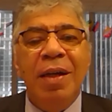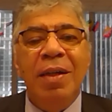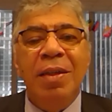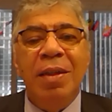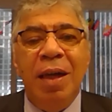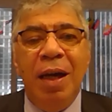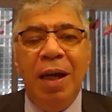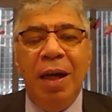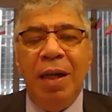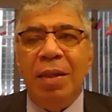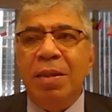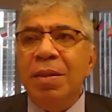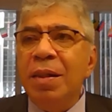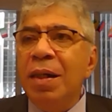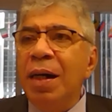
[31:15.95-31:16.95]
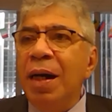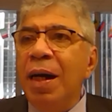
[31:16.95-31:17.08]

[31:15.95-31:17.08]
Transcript: That